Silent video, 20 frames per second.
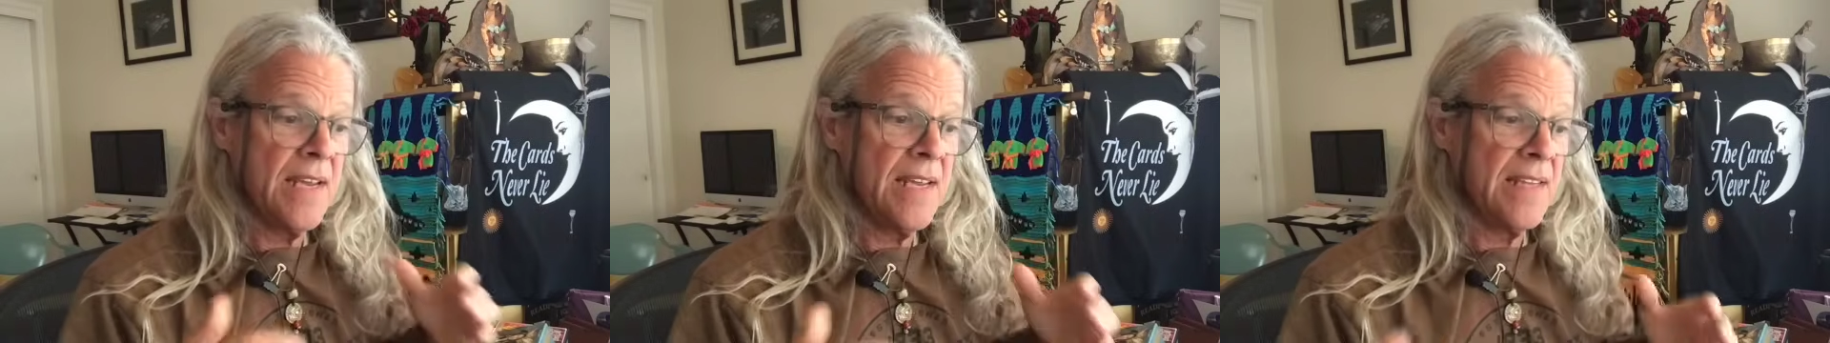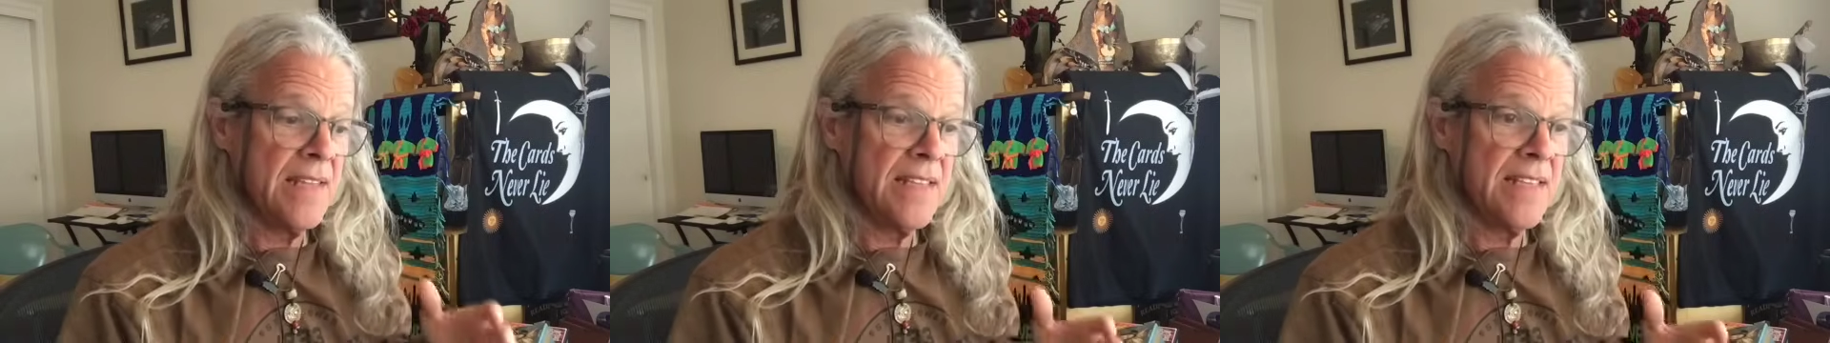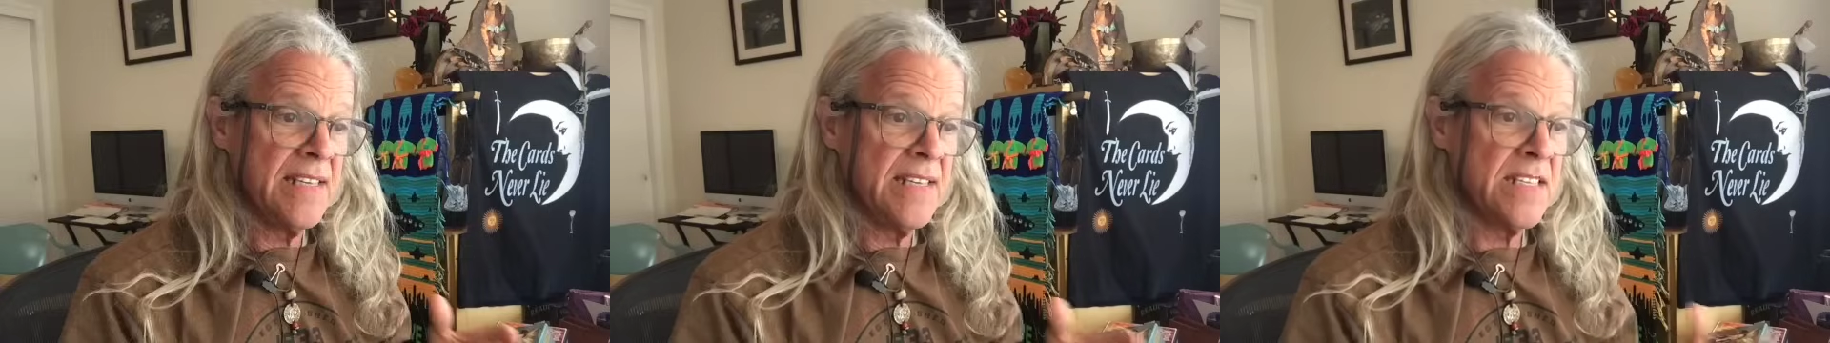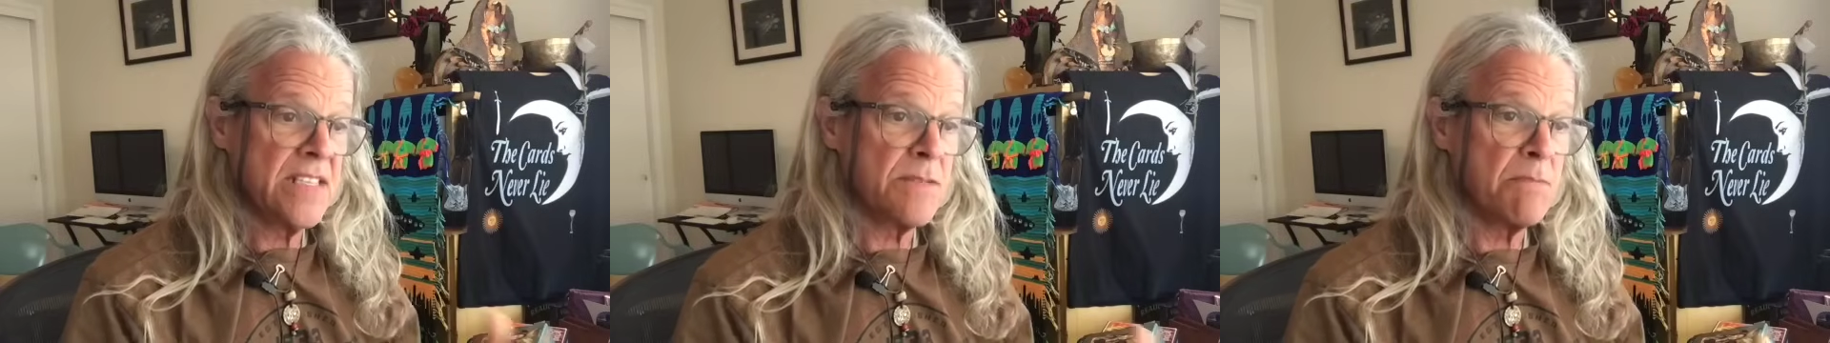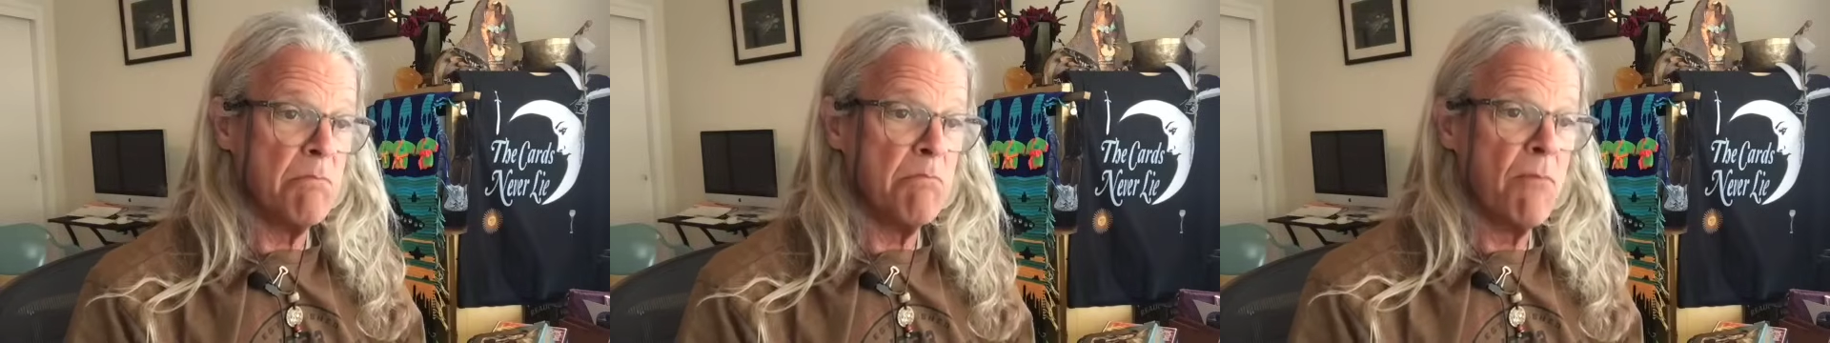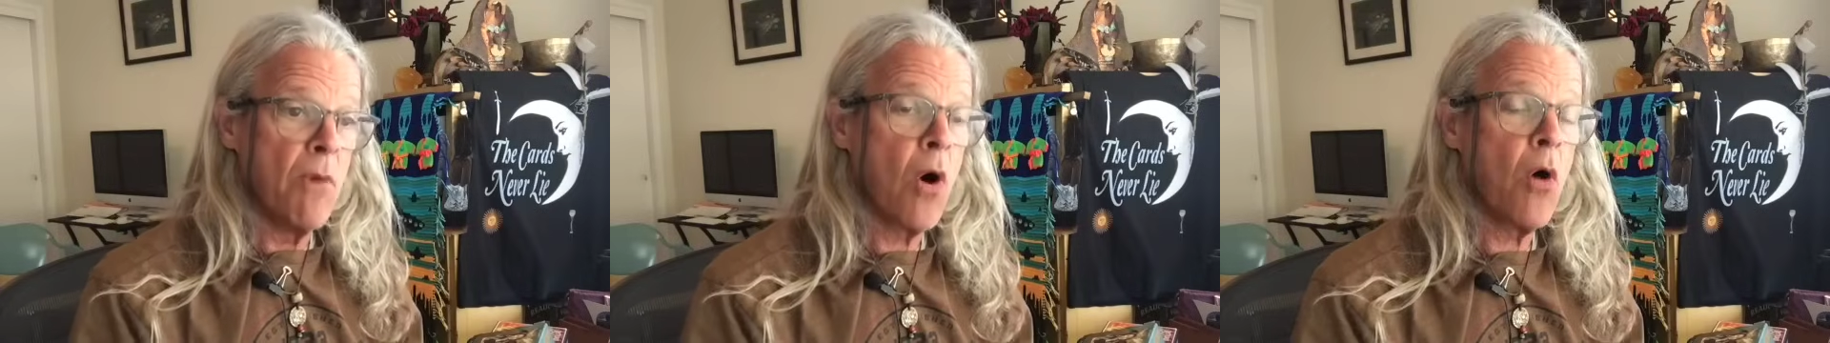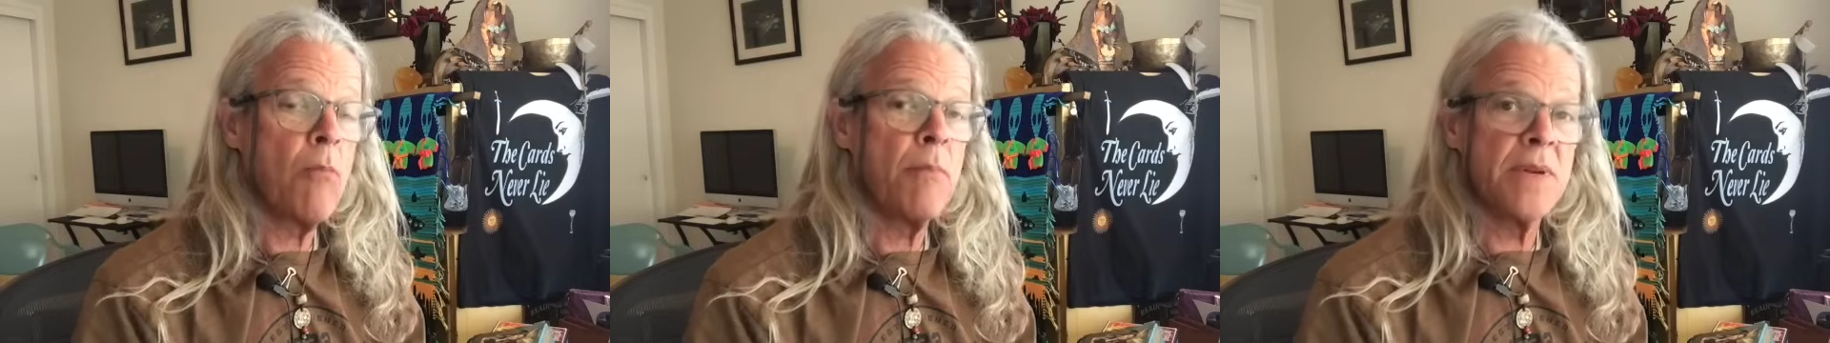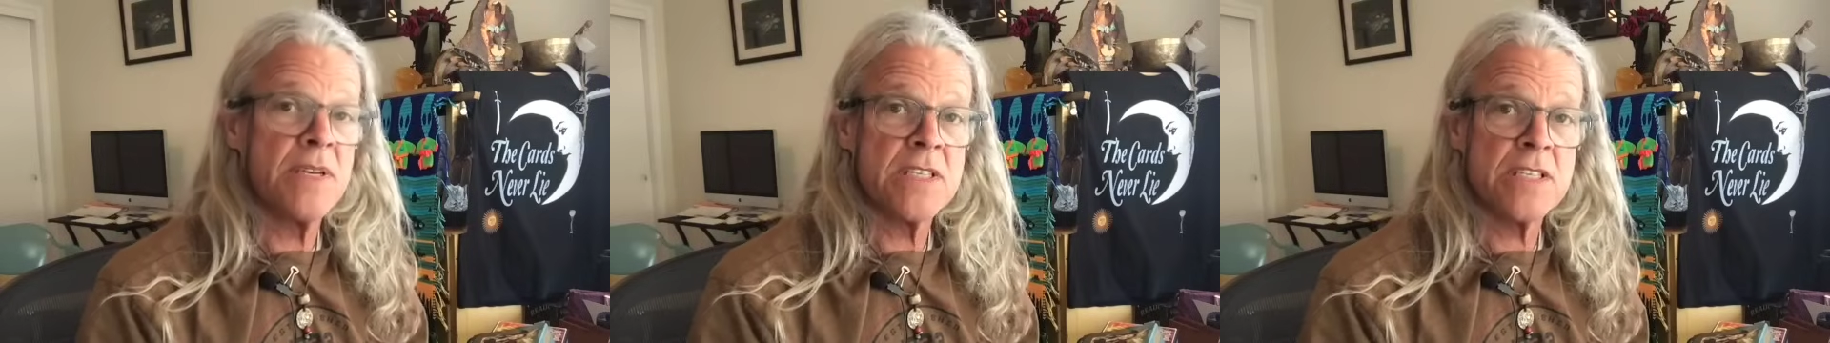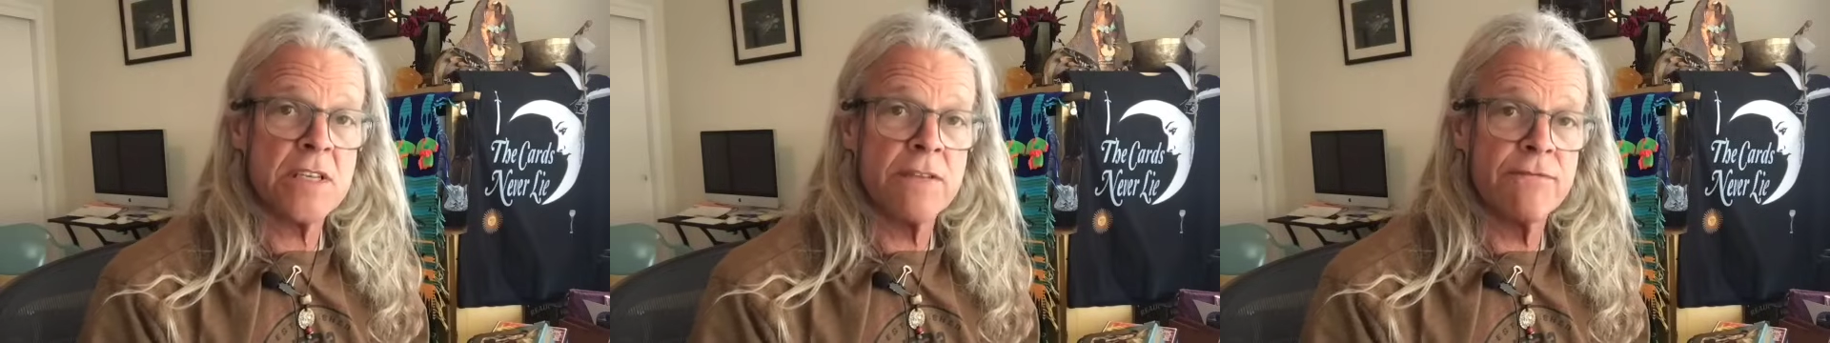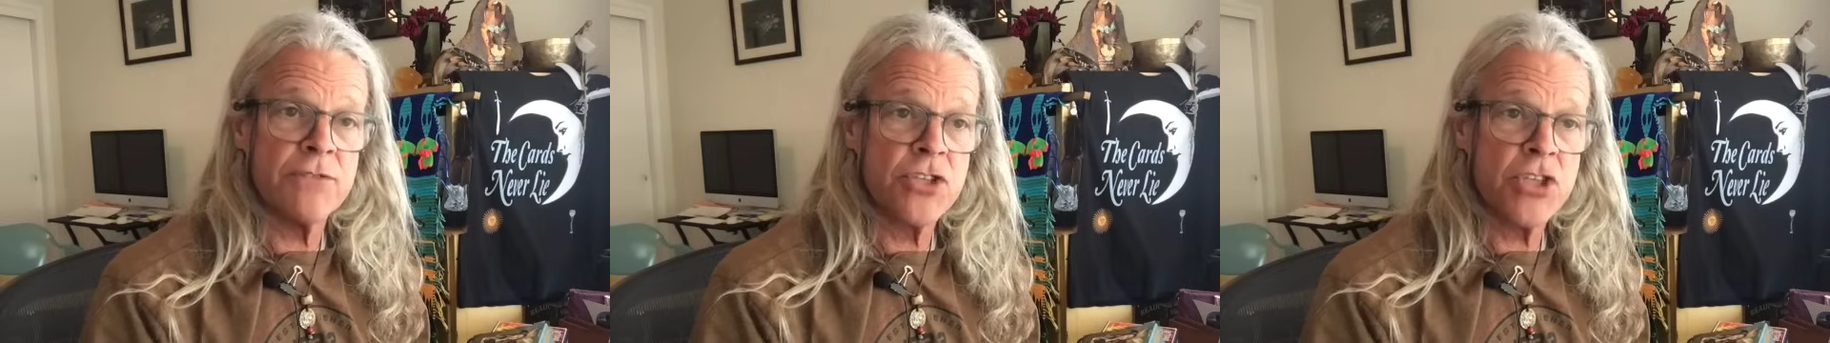in these
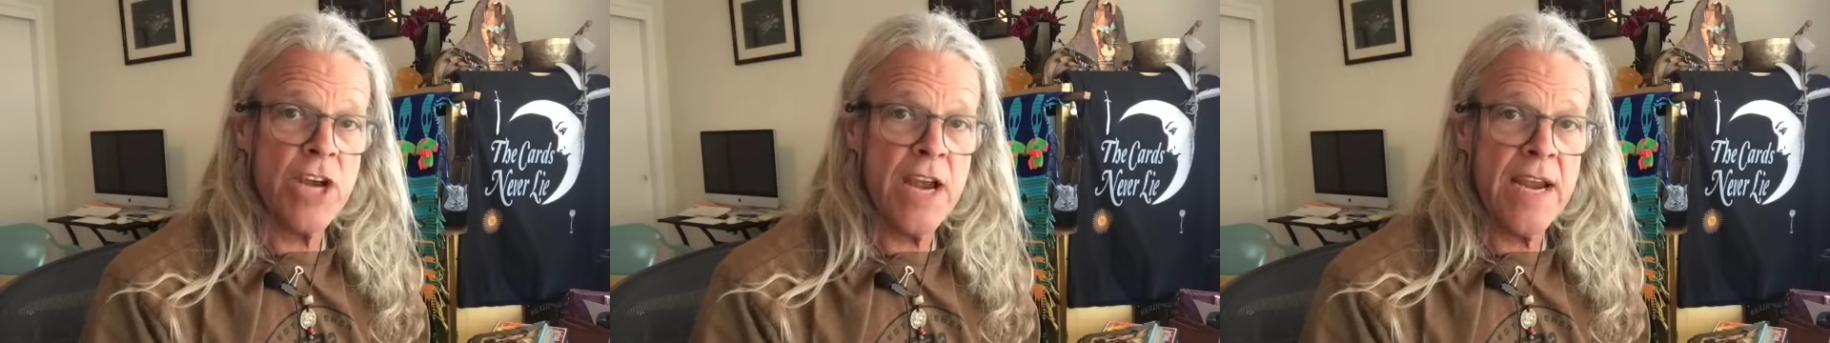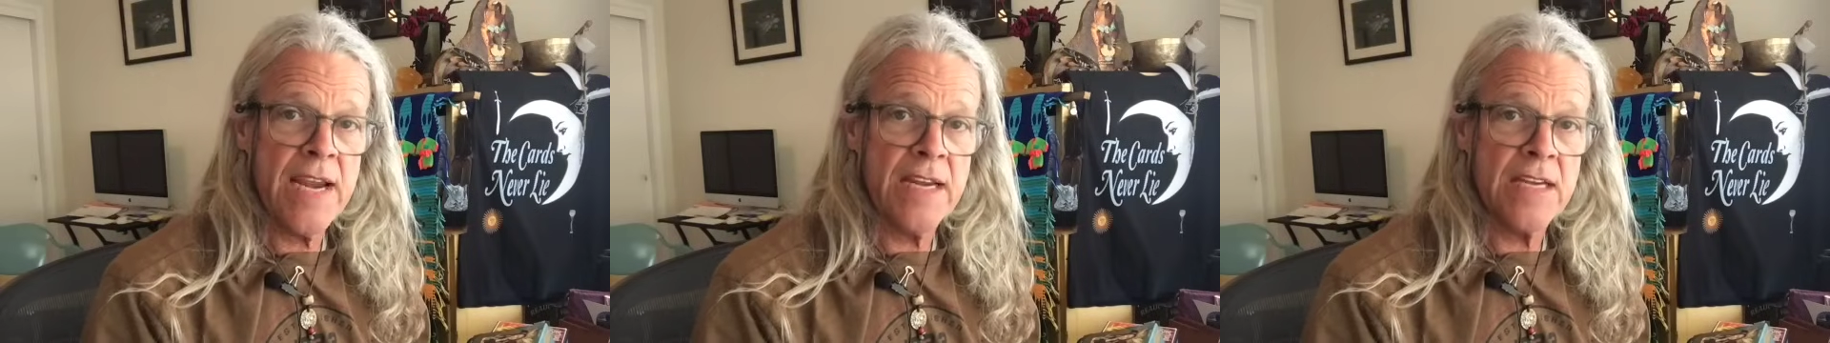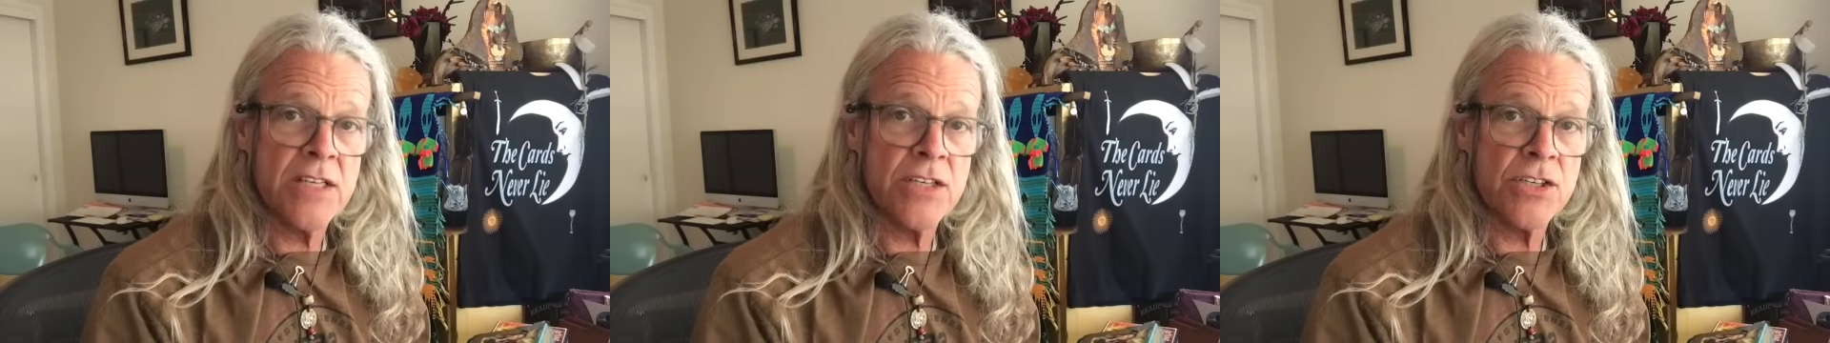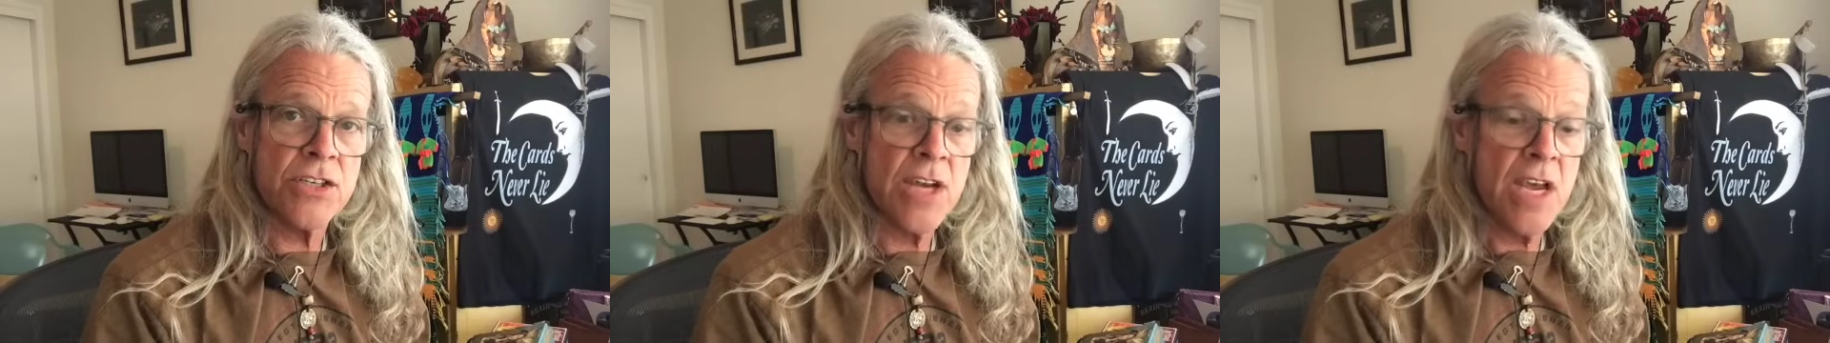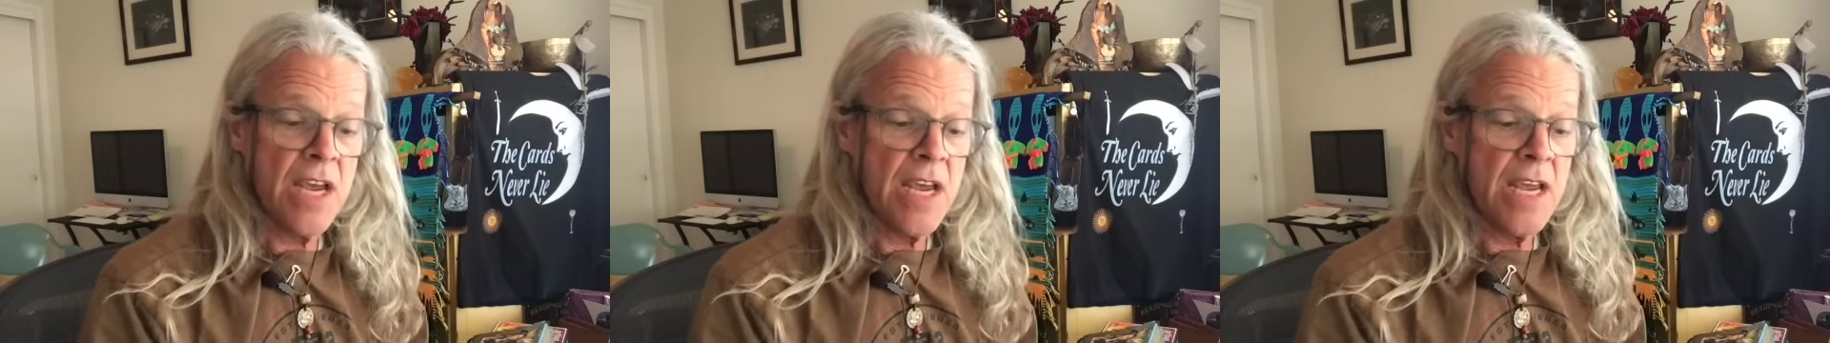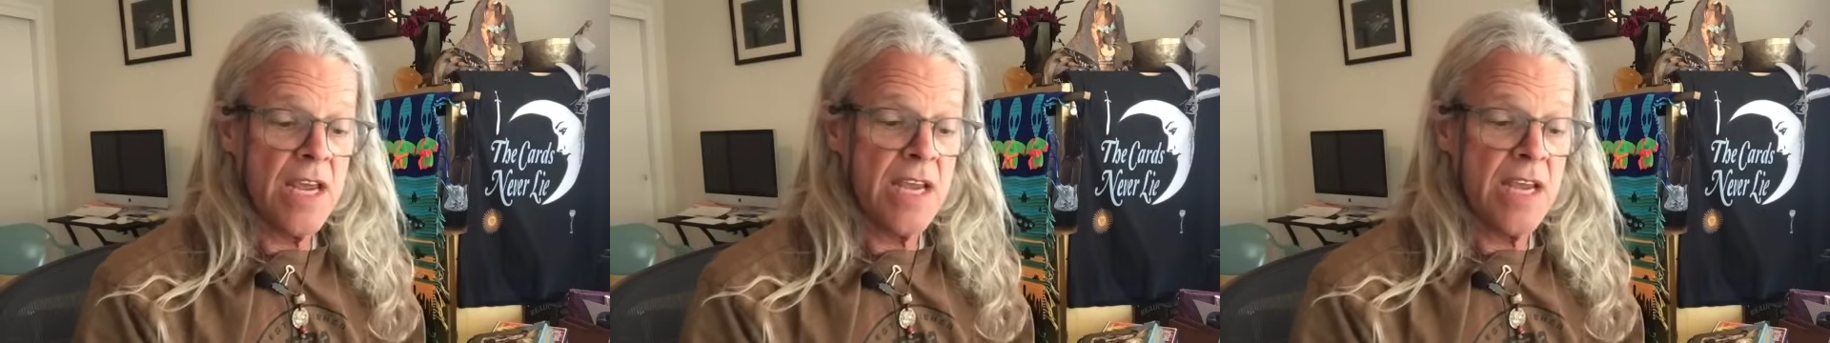moments of change